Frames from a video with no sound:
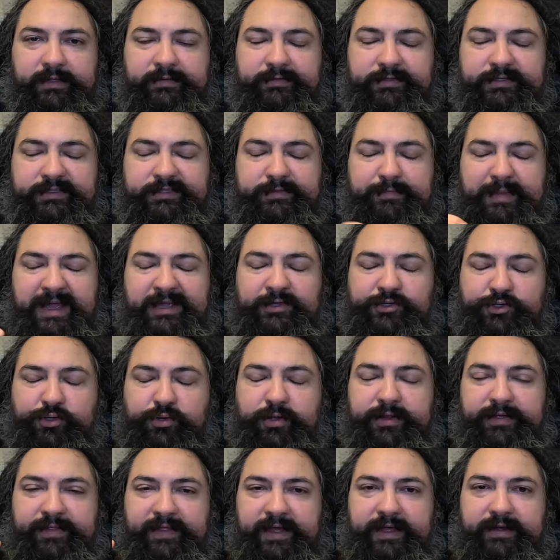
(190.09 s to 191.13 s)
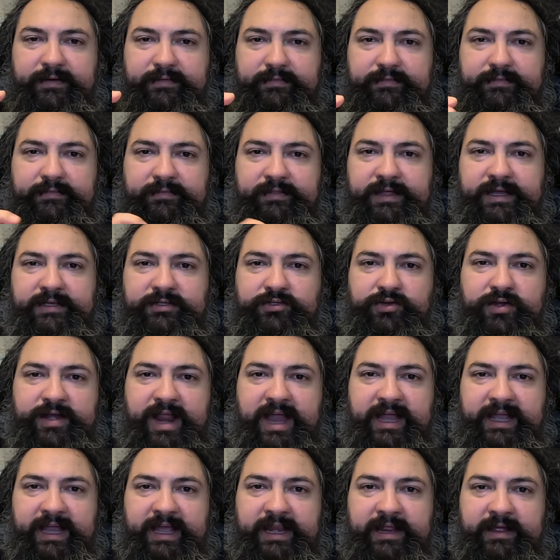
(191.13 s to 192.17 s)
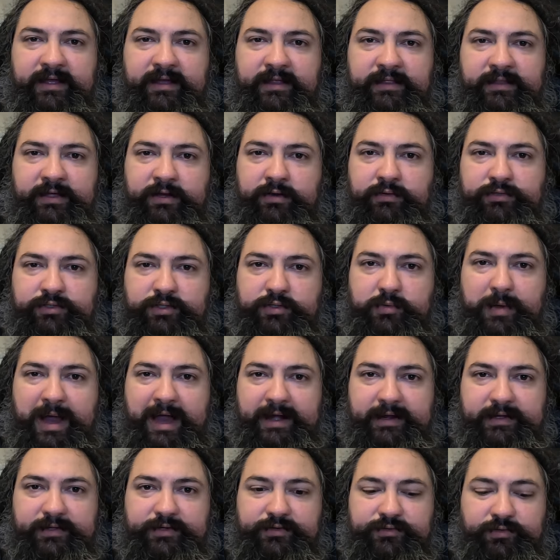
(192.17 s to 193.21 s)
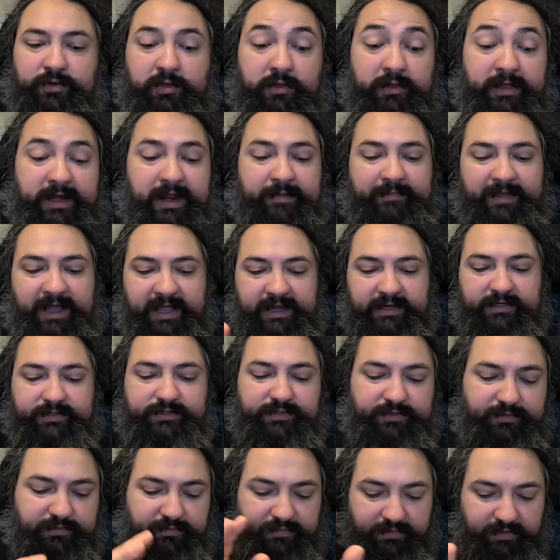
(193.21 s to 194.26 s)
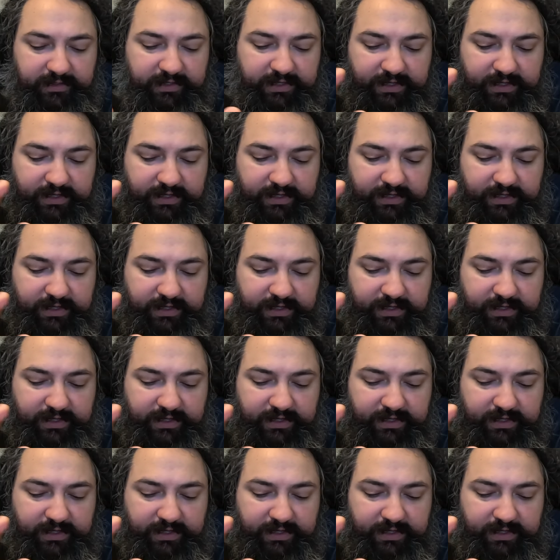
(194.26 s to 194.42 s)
just to make sure that things are not getting a little too out of control and I'm getting too